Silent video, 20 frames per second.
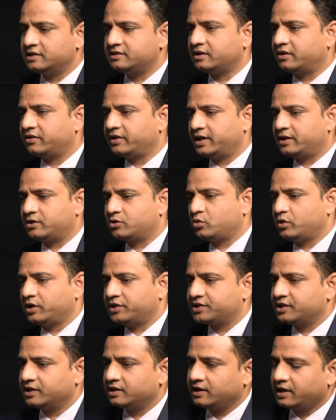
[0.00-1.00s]
It's a great
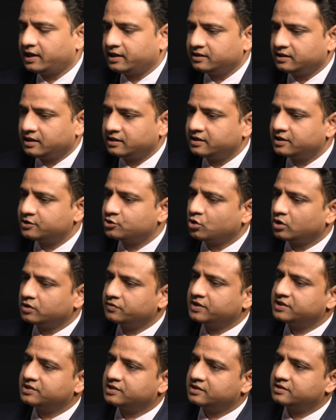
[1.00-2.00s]
question, and there's
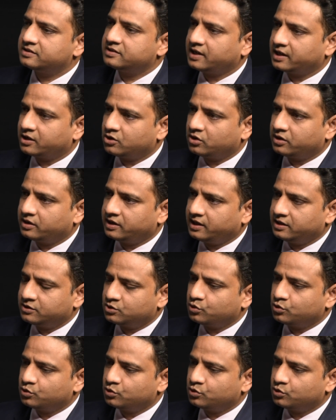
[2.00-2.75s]
always this dichotomy.